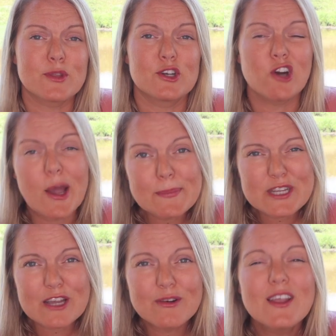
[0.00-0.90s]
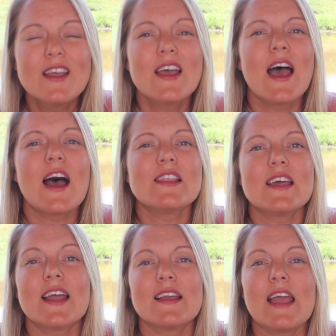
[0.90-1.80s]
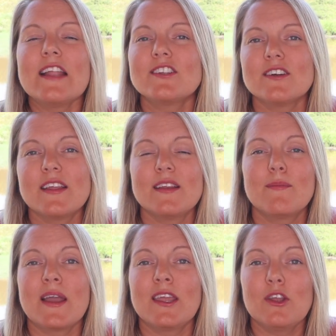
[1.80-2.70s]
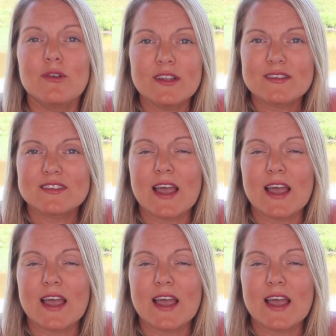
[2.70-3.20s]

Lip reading: the drop down. And then I entered in my units,